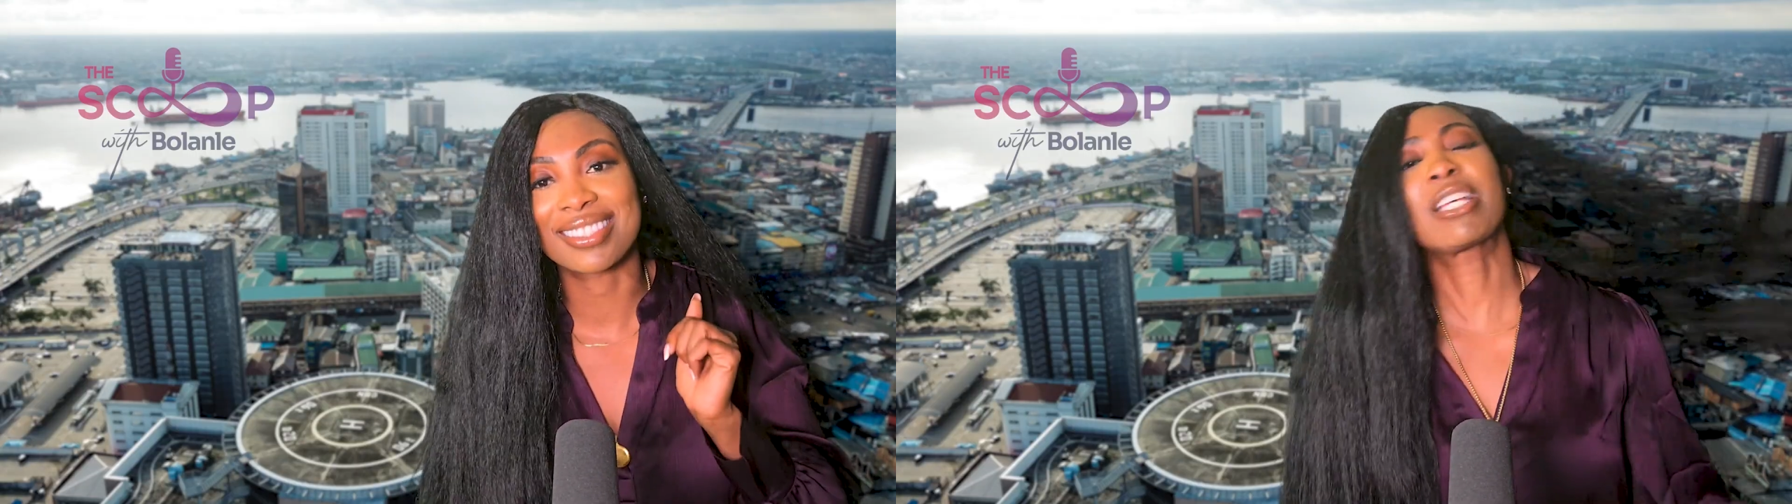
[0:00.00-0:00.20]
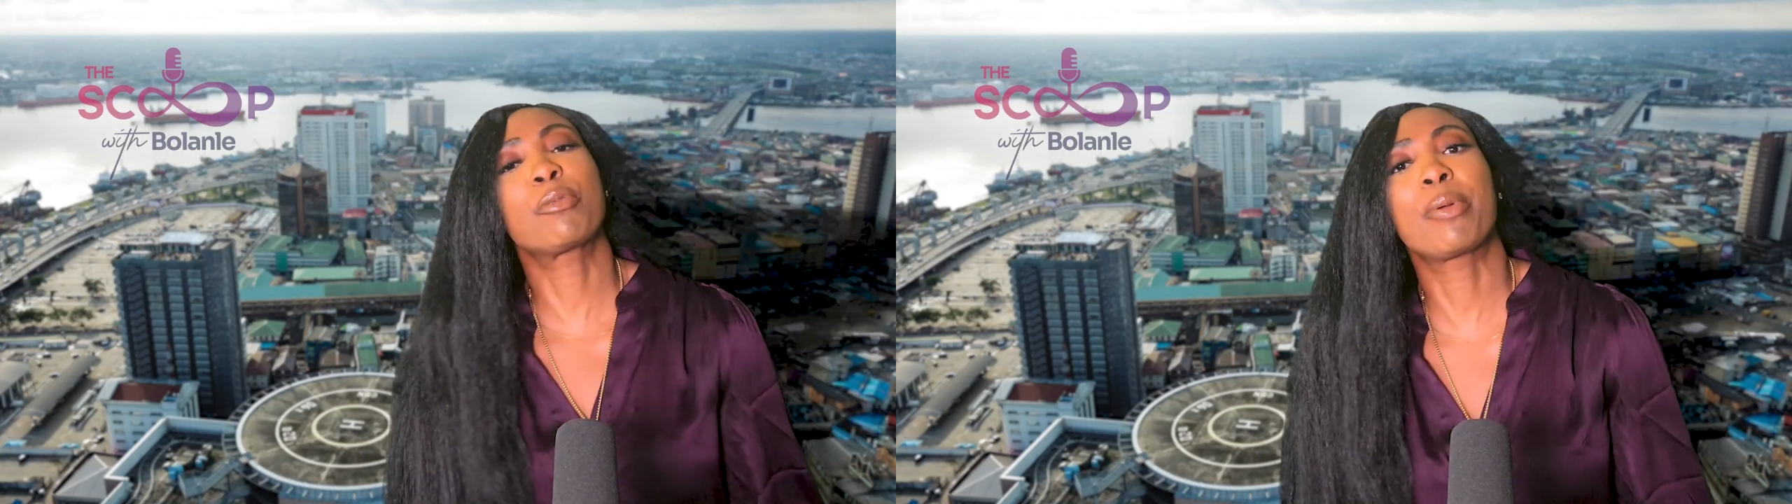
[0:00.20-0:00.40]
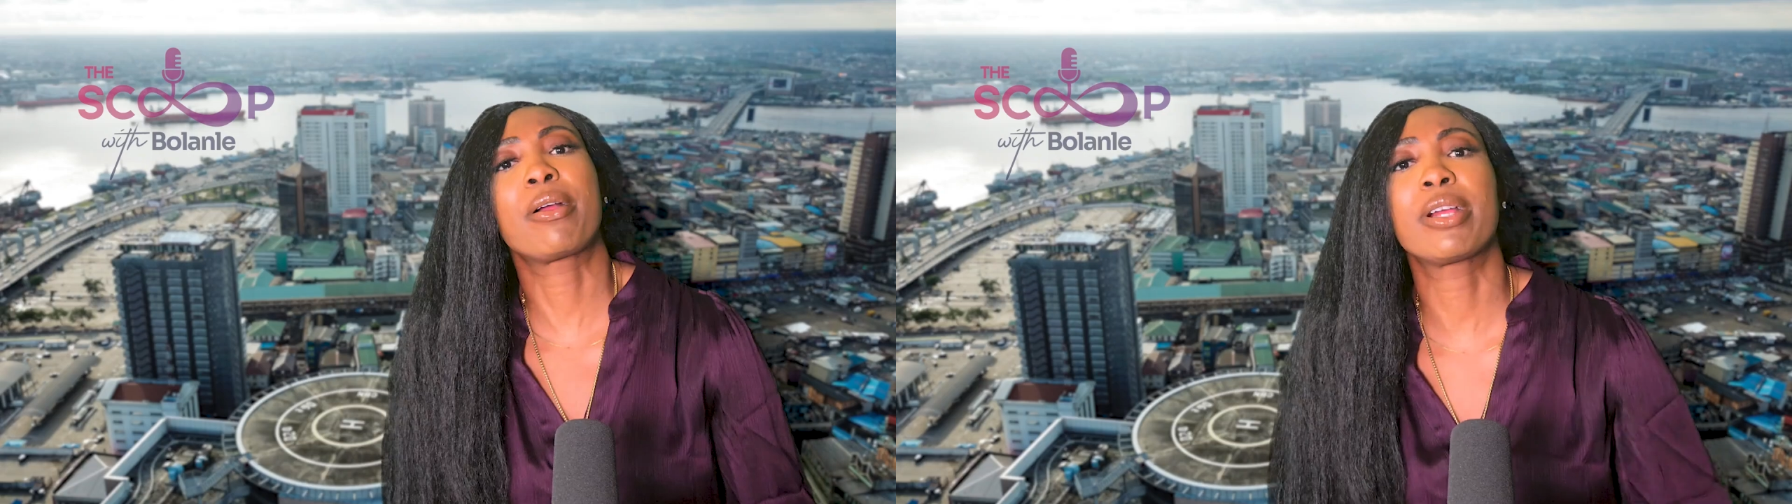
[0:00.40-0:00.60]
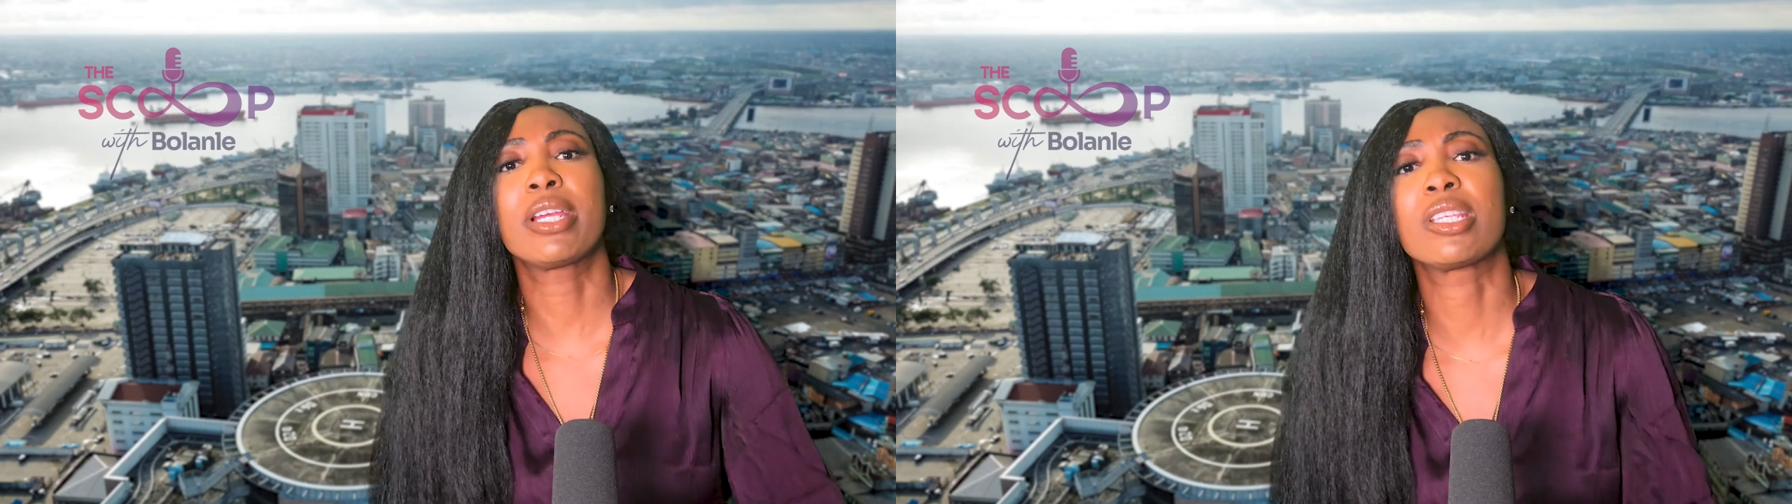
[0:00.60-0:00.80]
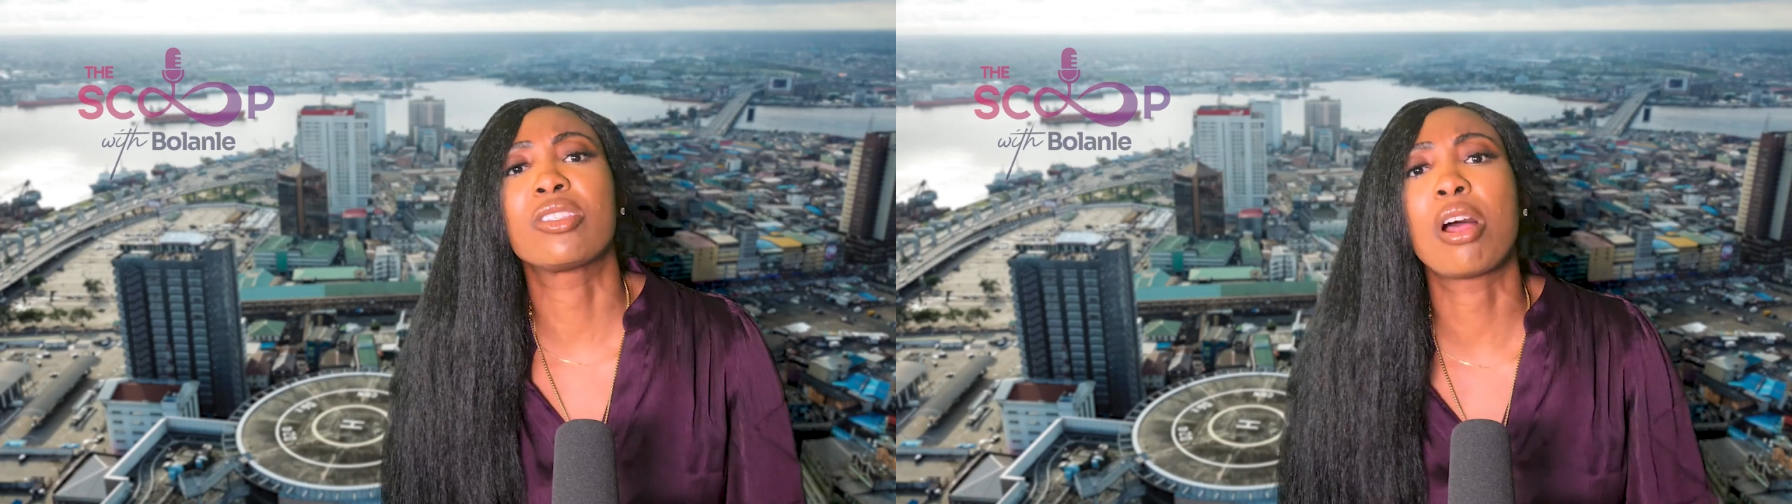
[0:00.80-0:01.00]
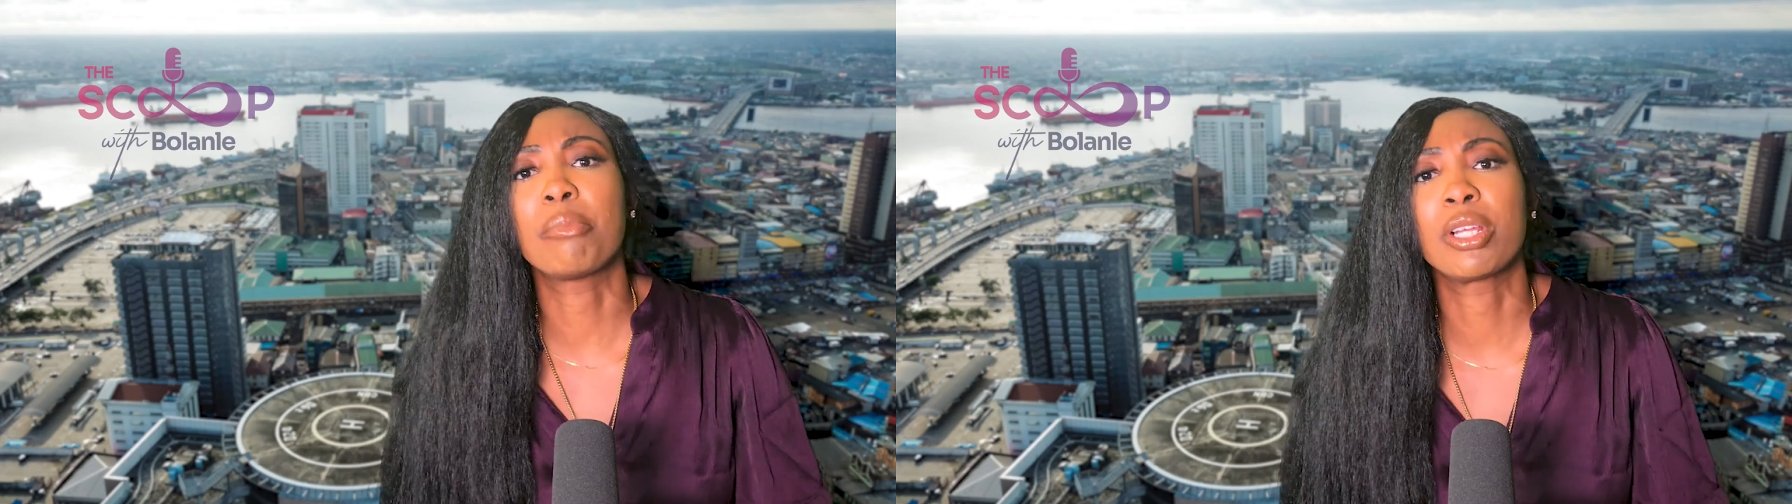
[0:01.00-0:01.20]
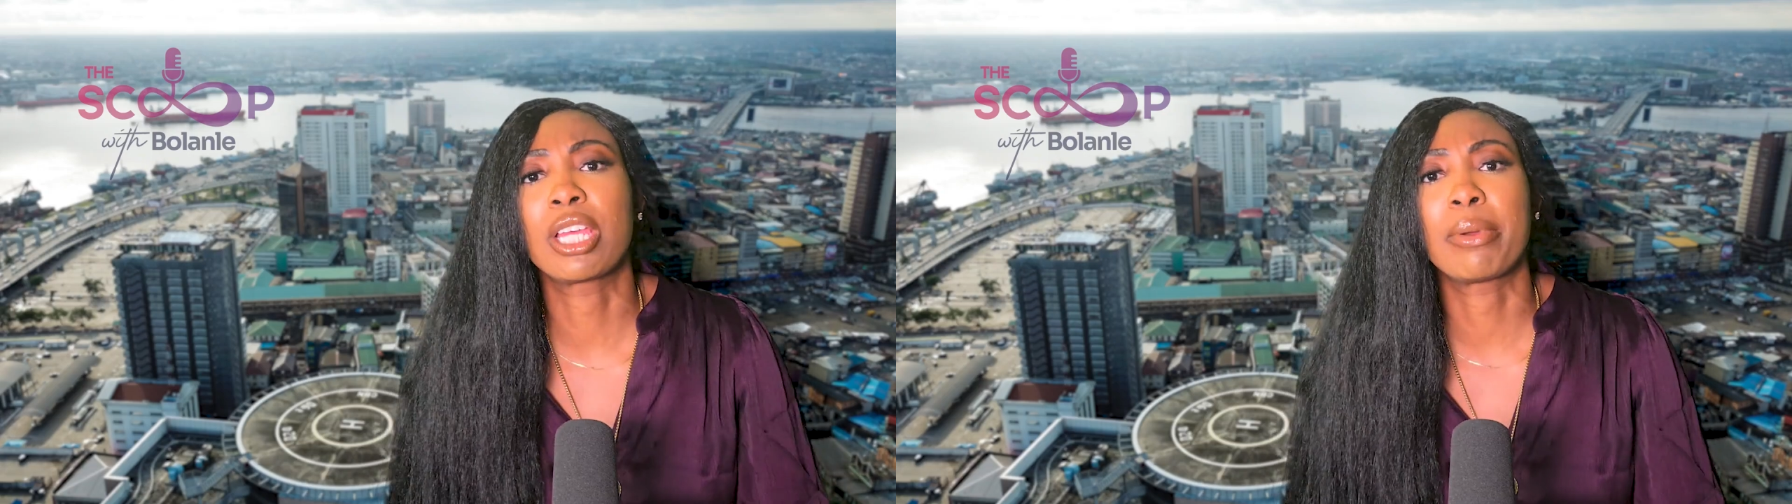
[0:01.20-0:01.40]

Passport power is not merely